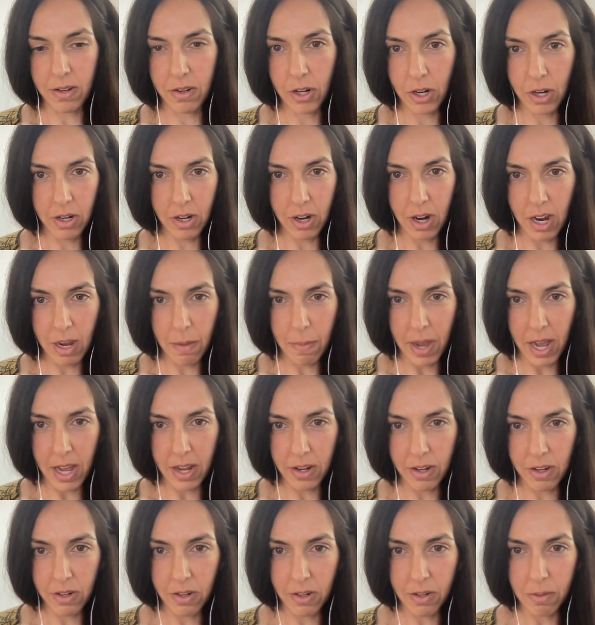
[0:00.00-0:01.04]
turn your iPad
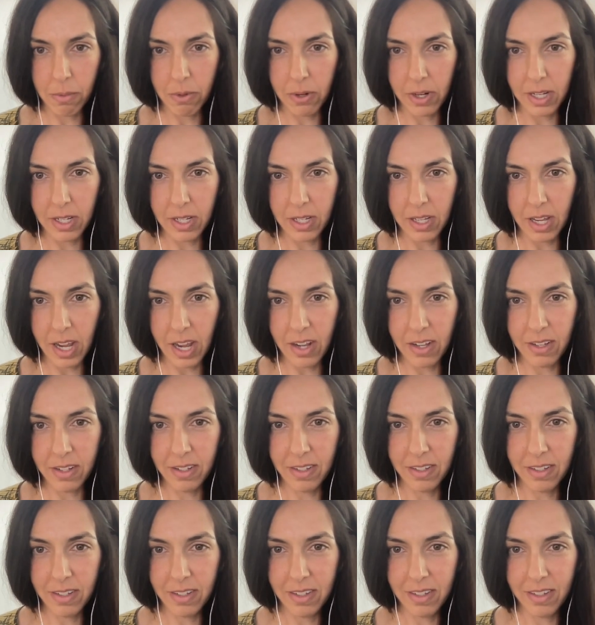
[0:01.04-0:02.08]
into a point of sale,
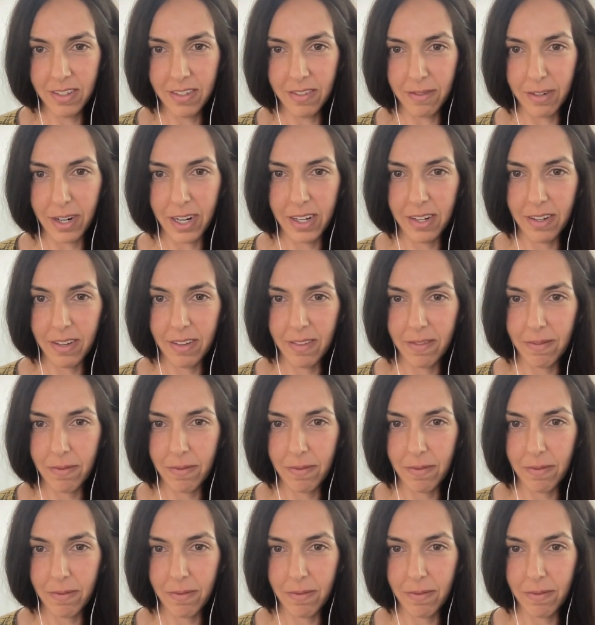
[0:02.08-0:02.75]
right?